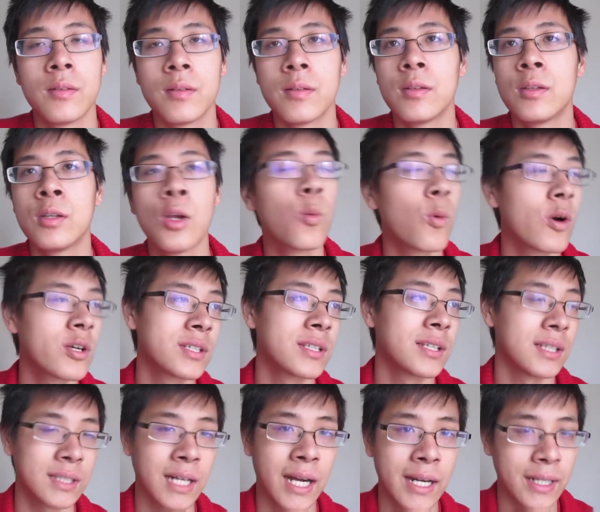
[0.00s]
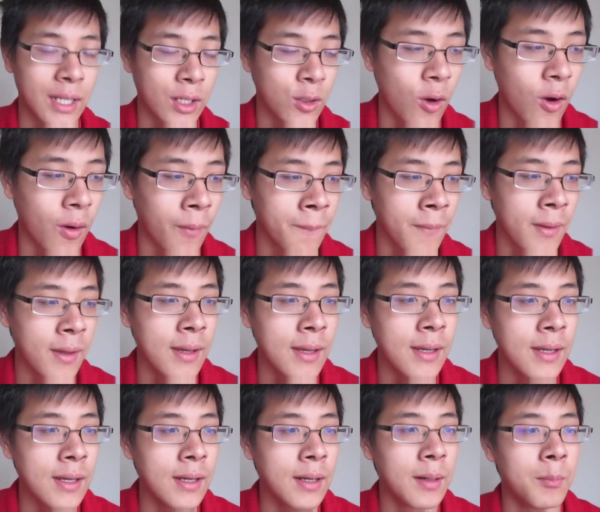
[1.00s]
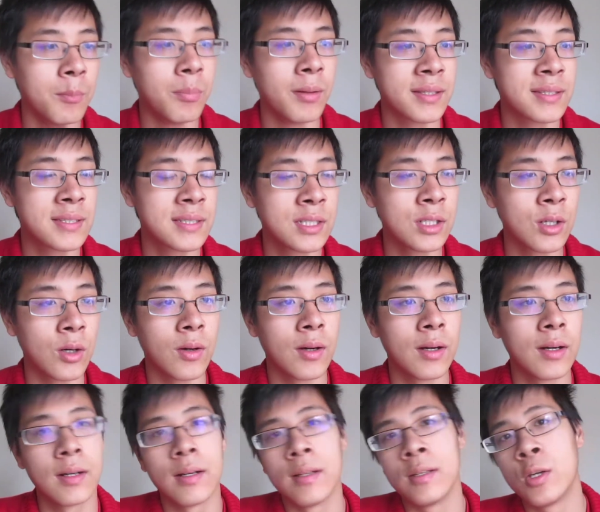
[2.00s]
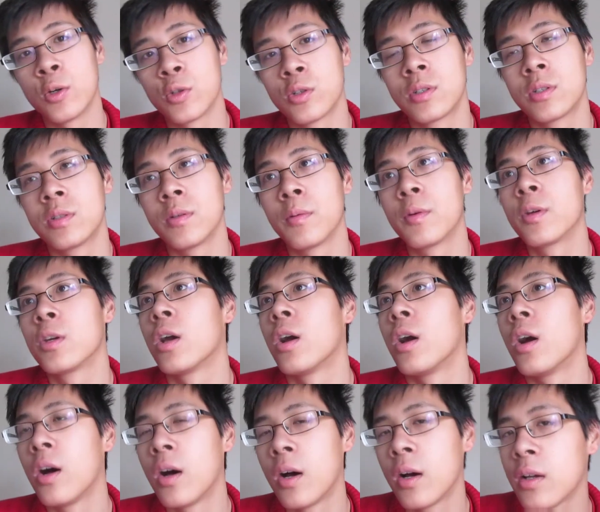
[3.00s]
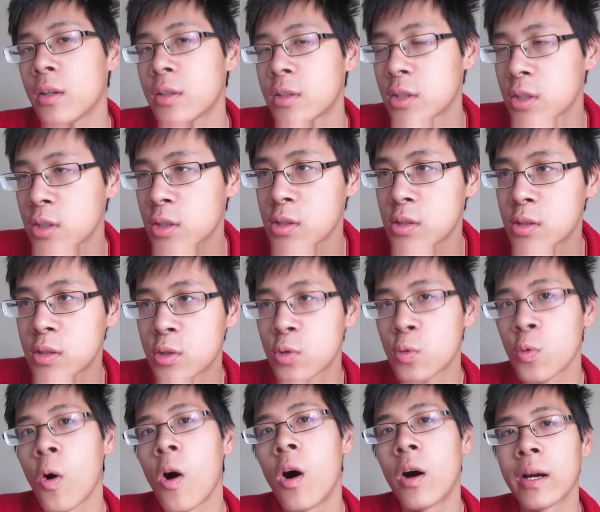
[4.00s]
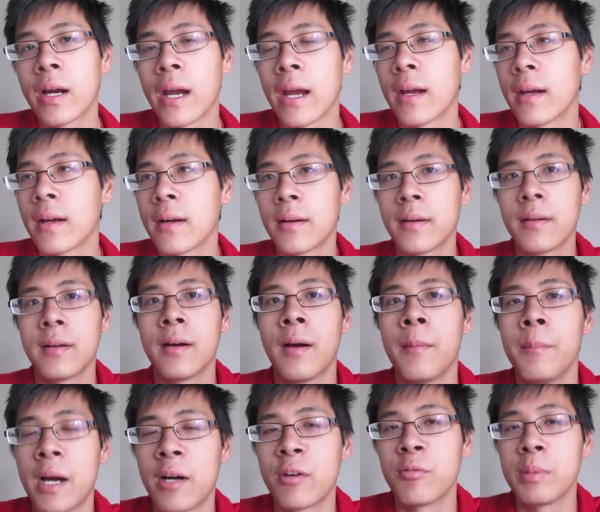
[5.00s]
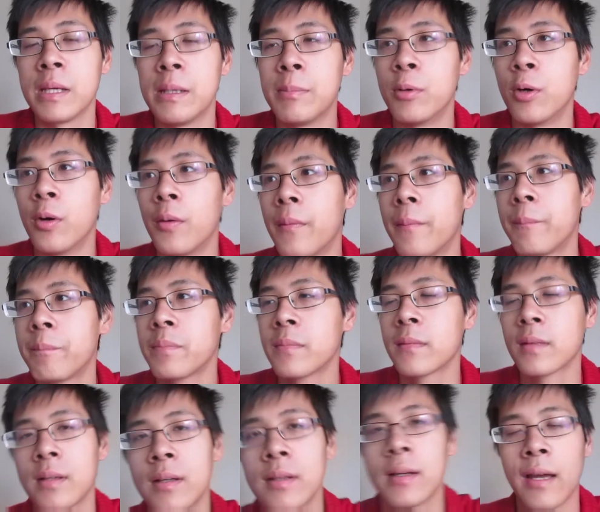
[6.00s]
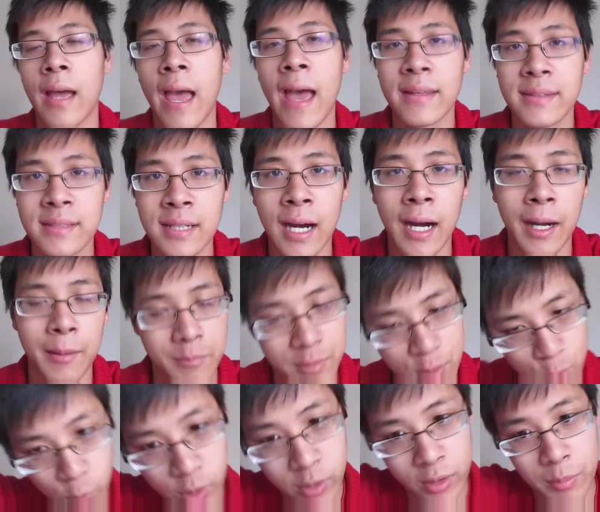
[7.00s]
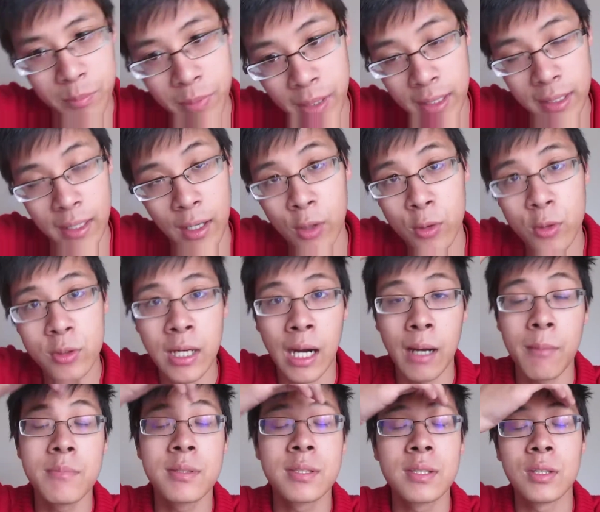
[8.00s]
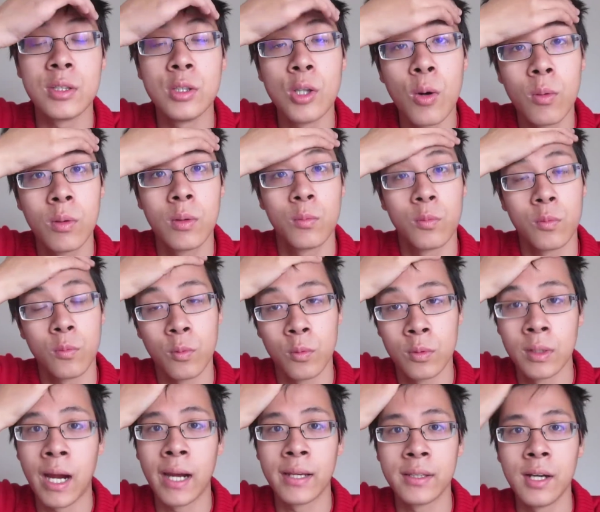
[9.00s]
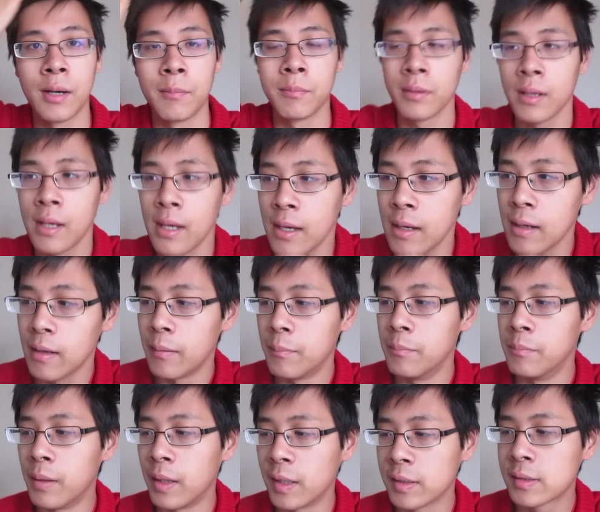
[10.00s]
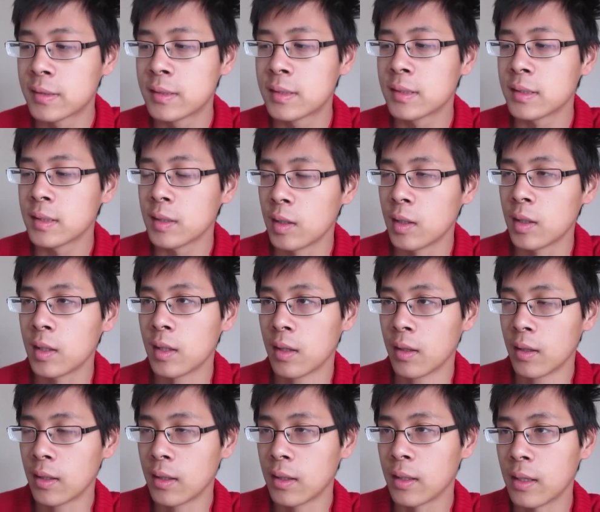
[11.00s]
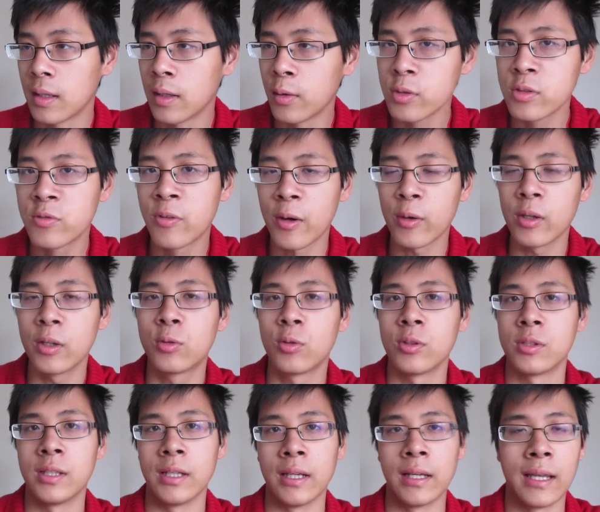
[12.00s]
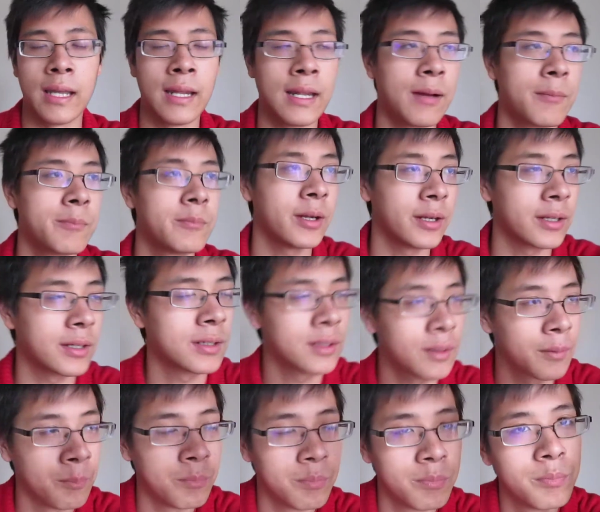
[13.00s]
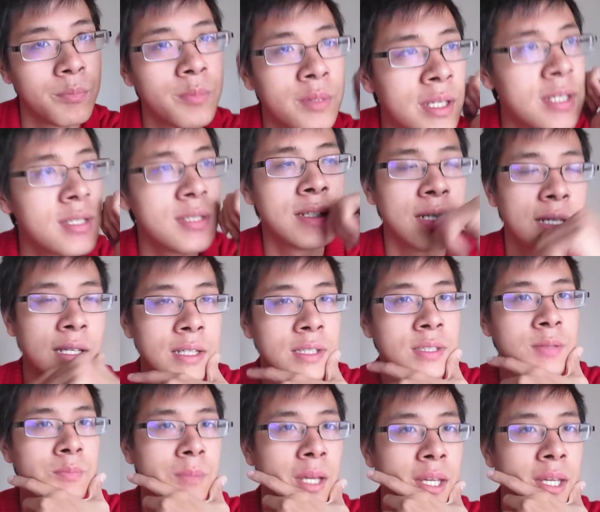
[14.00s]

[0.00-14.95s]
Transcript: there wasn't a line at all, but still there's a strong amount of people at times willing to pay. Other times no one lined up, but it was very interesting. And I'm like, Disney's